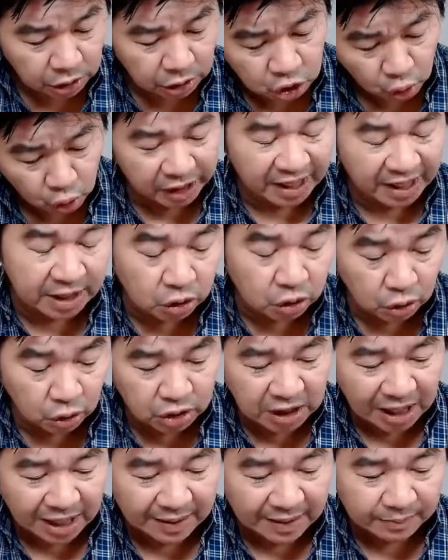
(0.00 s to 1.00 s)
answer
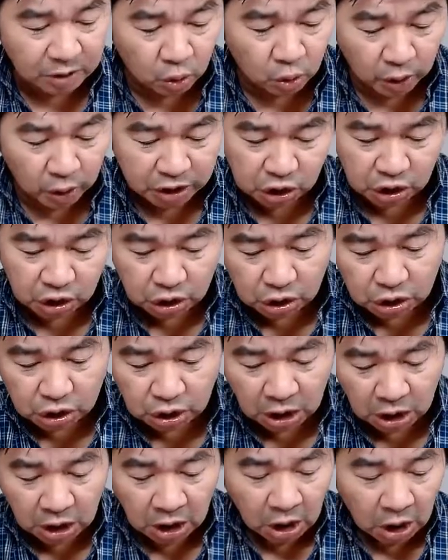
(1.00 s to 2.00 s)
type questions
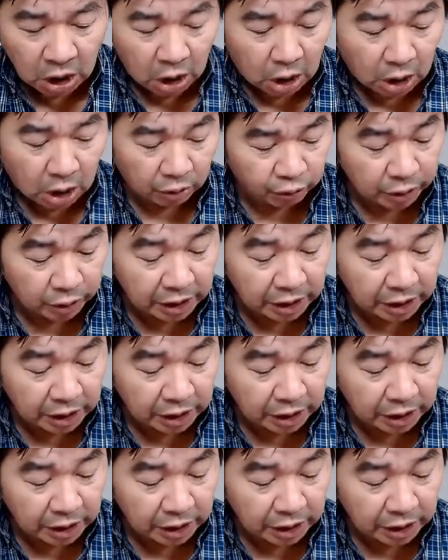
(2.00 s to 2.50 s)
are really